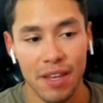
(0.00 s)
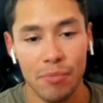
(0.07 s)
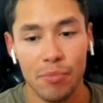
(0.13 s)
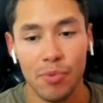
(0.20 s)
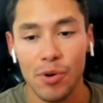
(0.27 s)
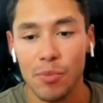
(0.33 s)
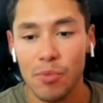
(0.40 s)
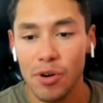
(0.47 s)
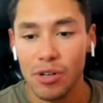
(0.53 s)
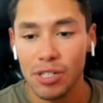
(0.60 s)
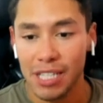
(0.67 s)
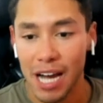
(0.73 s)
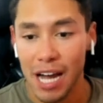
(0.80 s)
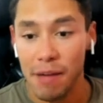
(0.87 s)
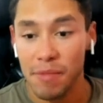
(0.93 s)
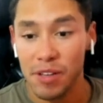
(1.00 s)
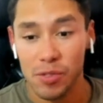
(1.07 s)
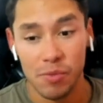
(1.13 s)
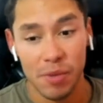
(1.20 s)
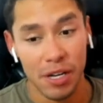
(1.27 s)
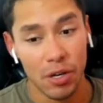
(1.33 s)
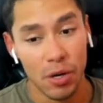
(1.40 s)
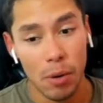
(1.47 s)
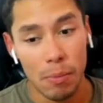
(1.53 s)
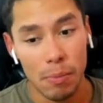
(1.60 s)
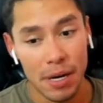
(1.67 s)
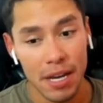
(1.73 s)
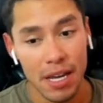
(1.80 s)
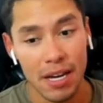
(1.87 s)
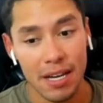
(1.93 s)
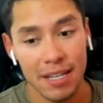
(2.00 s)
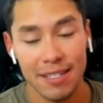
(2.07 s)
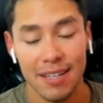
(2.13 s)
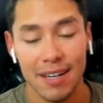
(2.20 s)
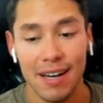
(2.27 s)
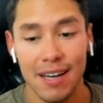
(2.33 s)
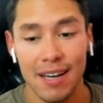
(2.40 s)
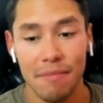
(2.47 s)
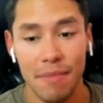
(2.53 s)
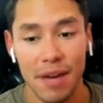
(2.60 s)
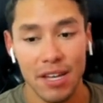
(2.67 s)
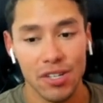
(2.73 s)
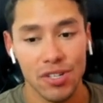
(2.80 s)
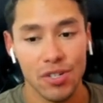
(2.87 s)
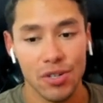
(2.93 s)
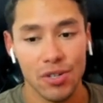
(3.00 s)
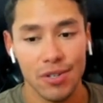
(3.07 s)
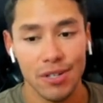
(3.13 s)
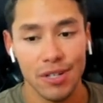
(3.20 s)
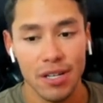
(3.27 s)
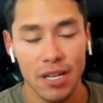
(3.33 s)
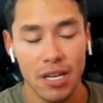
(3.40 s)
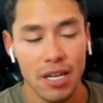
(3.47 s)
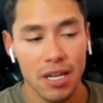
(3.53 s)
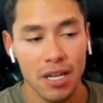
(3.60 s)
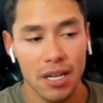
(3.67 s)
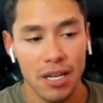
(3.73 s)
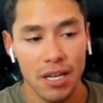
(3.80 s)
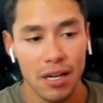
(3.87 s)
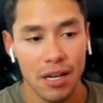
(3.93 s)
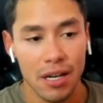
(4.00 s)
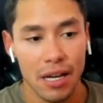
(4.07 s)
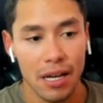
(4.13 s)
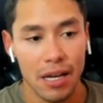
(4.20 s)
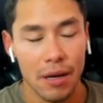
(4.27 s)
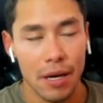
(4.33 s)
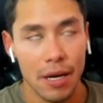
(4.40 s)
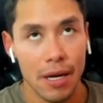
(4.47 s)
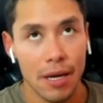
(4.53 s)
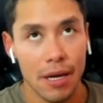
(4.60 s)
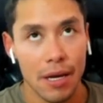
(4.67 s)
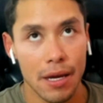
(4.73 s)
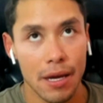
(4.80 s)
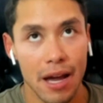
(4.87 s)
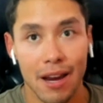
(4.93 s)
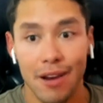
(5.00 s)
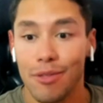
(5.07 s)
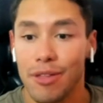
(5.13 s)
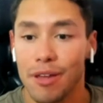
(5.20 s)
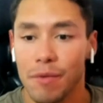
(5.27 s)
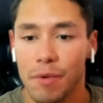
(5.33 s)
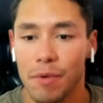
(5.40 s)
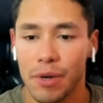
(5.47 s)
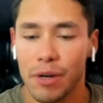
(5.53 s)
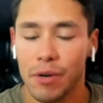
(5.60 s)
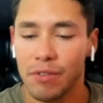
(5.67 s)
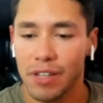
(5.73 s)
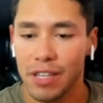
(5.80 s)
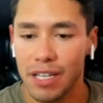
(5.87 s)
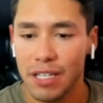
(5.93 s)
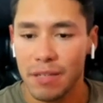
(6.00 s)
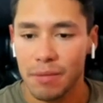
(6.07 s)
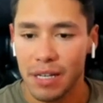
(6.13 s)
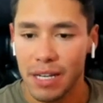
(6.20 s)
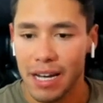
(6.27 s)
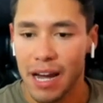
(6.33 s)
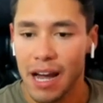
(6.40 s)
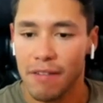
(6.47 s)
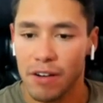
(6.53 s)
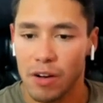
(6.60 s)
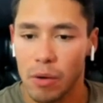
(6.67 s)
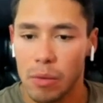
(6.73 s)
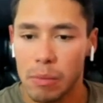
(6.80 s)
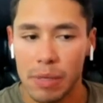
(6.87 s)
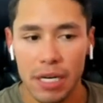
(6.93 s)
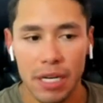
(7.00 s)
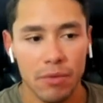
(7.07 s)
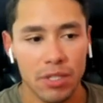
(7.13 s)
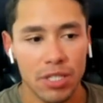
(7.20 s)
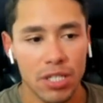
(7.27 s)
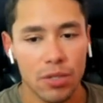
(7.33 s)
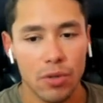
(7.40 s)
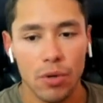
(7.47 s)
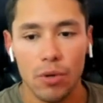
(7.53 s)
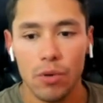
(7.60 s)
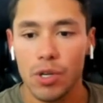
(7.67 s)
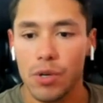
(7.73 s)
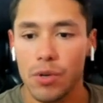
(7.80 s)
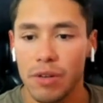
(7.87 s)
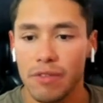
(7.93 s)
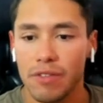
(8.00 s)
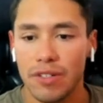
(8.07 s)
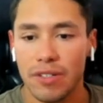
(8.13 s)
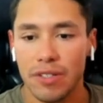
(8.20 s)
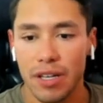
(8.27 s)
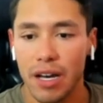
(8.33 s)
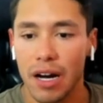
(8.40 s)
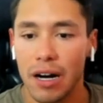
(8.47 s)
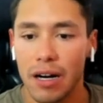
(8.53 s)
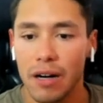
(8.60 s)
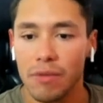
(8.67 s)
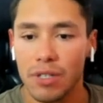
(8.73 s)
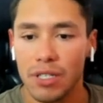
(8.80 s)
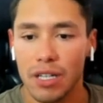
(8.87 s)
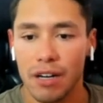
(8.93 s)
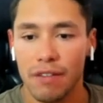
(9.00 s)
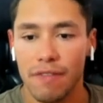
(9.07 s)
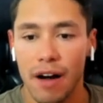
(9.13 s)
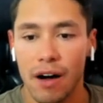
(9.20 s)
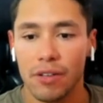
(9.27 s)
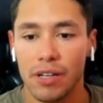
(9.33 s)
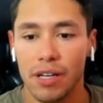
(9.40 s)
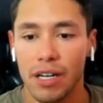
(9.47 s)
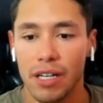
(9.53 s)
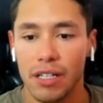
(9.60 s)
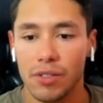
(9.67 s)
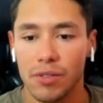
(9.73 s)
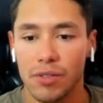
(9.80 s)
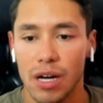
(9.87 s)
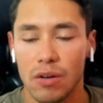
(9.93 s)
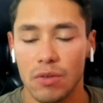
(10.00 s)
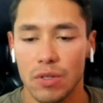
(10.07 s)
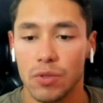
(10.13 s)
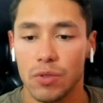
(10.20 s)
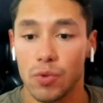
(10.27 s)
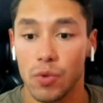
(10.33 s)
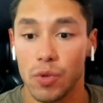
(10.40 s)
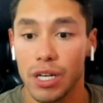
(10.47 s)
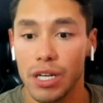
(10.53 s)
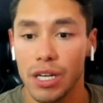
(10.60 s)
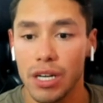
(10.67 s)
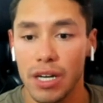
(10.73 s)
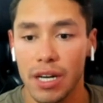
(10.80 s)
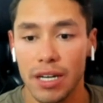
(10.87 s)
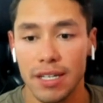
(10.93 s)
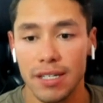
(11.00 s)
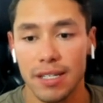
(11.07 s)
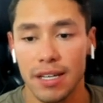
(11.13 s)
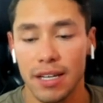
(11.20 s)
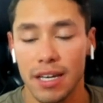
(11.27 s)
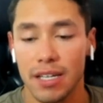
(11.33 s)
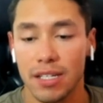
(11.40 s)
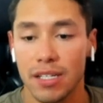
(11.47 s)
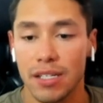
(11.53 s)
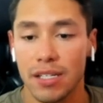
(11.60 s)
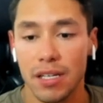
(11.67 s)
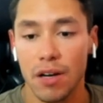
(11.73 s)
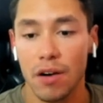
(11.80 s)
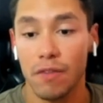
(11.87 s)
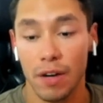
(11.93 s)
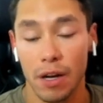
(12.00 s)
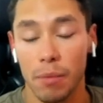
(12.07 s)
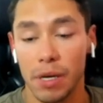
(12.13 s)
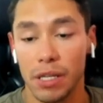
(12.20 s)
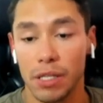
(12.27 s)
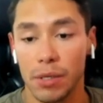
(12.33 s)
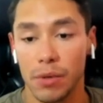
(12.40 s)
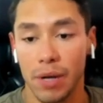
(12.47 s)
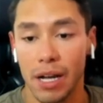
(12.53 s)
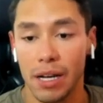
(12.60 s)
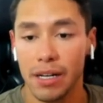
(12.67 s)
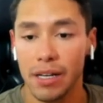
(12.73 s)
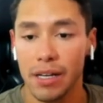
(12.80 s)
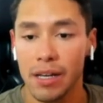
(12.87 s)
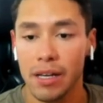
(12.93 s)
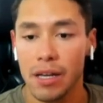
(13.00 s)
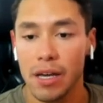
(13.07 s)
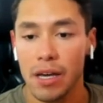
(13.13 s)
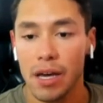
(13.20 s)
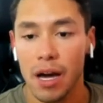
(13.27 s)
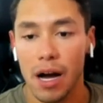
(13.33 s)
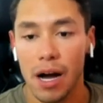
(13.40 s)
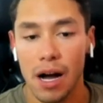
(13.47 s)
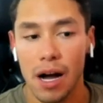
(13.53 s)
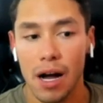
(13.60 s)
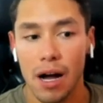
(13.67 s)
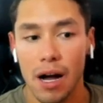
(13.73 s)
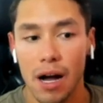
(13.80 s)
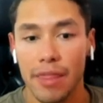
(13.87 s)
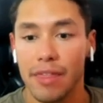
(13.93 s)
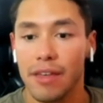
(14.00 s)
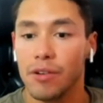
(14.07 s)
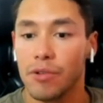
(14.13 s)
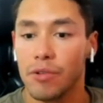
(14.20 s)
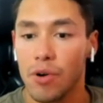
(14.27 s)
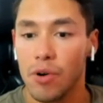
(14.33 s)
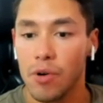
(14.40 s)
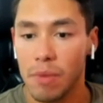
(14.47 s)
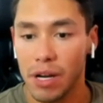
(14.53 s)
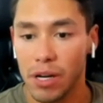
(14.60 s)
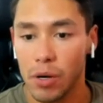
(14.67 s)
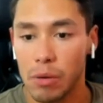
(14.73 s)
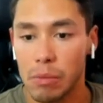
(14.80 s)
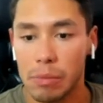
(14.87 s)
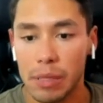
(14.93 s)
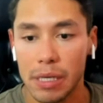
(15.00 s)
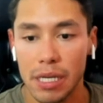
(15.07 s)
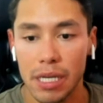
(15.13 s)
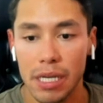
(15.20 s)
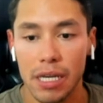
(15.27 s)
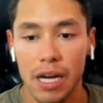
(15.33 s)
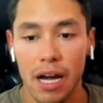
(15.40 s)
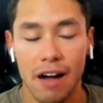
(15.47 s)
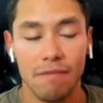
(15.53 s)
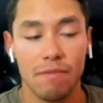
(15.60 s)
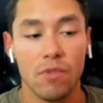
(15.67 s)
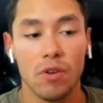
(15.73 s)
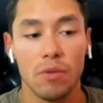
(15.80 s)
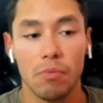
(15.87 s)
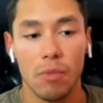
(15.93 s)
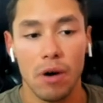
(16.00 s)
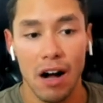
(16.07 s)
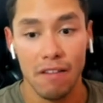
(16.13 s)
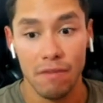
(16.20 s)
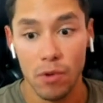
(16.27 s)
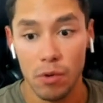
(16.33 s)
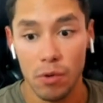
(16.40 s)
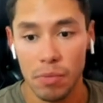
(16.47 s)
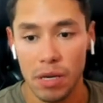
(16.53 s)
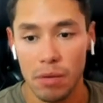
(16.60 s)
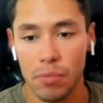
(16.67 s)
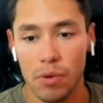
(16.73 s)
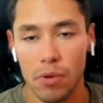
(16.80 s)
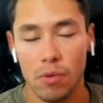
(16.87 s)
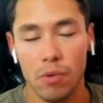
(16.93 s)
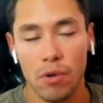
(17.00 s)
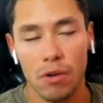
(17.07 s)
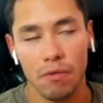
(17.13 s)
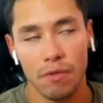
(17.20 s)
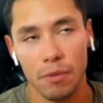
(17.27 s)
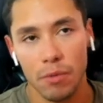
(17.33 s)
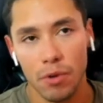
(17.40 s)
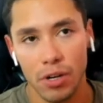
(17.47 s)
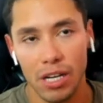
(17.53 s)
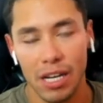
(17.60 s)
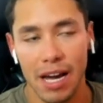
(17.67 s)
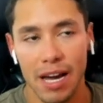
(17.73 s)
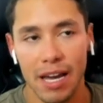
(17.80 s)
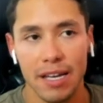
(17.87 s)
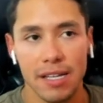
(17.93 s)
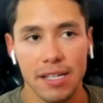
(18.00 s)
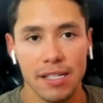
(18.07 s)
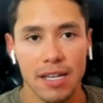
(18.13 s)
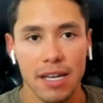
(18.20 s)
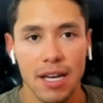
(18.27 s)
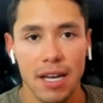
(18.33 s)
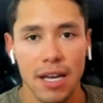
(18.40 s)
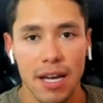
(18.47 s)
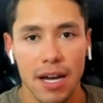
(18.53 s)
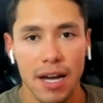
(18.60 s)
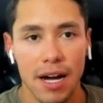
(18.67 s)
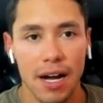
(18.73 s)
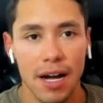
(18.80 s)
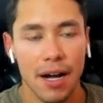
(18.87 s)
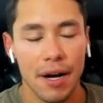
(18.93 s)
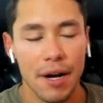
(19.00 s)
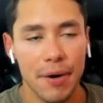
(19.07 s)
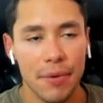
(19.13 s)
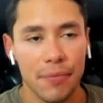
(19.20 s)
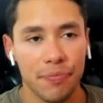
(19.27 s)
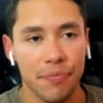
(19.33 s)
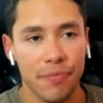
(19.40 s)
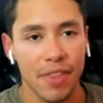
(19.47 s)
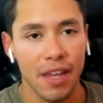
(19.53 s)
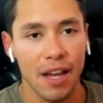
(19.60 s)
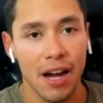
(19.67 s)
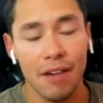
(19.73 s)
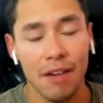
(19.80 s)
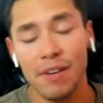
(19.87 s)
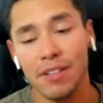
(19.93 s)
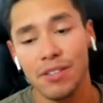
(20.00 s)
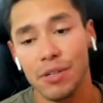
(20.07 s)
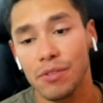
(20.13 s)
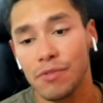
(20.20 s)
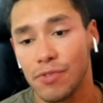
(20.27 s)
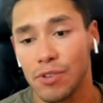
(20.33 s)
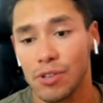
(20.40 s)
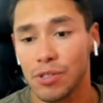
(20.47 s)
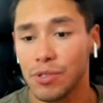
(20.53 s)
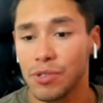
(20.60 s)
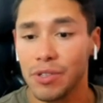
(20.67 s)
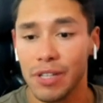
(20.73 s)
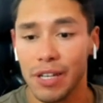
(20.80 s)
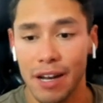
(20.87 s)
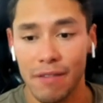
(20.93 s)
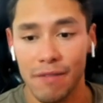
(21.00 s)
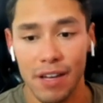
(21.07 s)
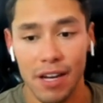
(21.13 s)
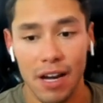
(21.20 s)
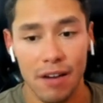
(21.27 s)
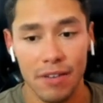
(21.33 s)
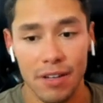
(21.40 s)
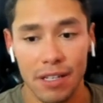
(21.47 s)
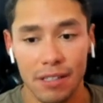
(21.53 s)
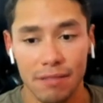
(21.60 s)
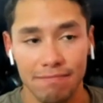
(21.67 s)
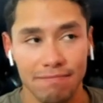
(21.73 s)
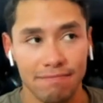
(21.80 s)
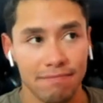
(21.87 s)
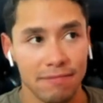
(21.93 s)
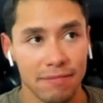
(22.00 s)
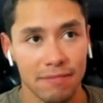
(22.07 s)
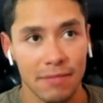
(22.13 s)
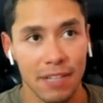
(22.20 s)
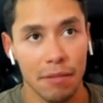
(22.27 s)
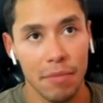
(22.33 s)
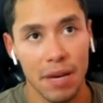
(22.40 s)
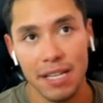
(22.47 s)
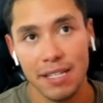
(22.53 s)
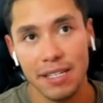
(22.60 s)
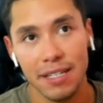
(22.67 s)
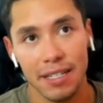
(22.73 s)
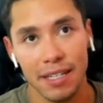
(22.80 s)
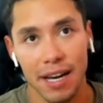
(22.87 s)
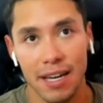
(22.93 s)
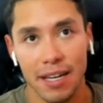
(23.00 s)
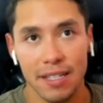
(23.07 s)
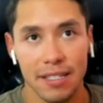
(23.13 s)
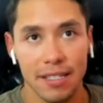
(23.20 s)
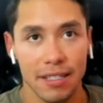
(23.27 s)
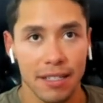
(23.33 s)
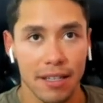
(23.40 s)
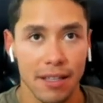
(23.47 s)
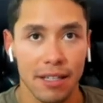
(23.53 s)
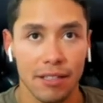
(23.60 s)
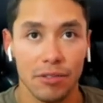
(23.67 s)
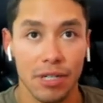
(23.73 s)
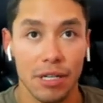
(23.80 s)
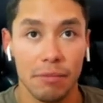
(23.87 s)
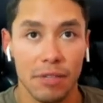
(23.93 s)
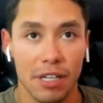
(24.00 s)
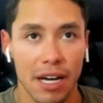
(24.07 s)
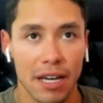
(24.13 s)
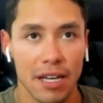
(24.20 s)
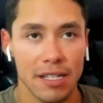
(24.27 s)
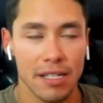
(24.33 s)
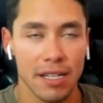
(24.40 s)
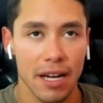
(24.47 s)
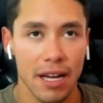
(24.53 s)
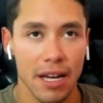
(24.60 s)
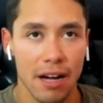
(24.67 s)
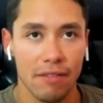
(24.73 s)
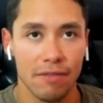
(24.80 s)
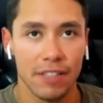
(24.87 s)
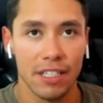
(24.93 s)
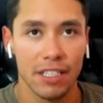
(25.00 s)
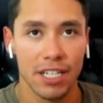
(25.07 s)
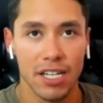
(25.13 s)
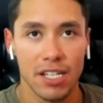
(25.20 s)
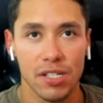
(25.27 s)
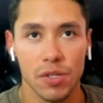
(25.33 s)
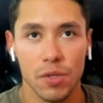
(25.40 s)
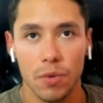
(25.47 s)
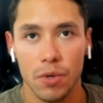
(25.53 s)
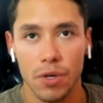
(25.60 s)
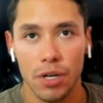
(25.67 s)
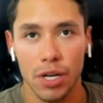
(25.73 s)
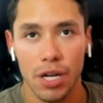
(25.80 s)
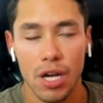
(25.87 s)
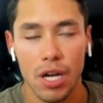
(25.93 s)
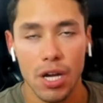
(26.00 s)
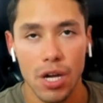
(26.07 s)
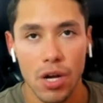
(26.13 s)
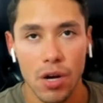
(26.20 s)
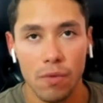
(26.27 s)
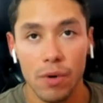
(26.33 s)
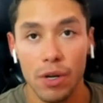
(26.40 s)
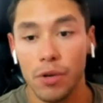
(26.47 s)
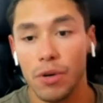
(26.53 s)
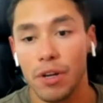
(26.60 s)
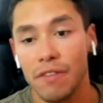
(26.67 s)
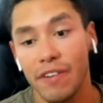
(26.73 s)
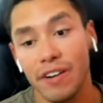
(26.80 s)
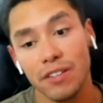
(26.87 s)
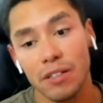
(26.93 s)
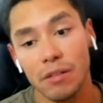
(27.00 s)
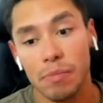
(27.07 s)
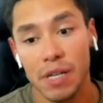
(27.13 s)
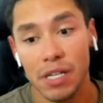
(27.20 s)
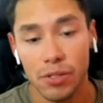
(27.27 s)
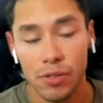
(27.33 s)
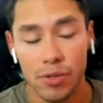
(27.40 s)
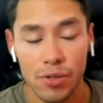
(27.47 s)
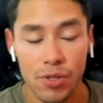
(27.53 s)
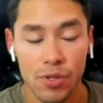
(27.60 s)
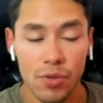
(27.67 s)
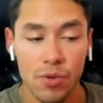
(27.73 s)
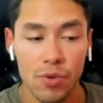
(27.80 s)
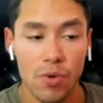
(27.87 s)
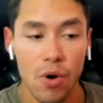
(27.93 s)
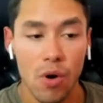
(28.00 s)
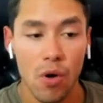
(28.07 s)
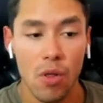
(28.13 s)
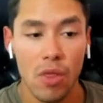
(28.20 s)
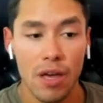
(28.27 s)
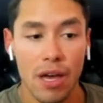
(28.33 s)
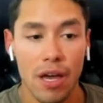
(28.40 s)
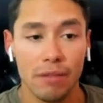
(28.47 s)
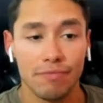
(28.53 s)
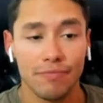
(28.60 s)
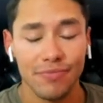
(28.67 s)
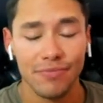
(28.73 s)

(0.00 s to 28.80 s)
put more time into my company. As I mentioned, I don't think we went over this, but like I have a company which is called Universe AR, which I founded in 2020, and it's an agency of augmented reality. I think grow my company, have more people, work with more clients. I've been so fortunate that I've been having amazing clients, and I think dream clients. I have the chance to work with Universal Pictures to do all the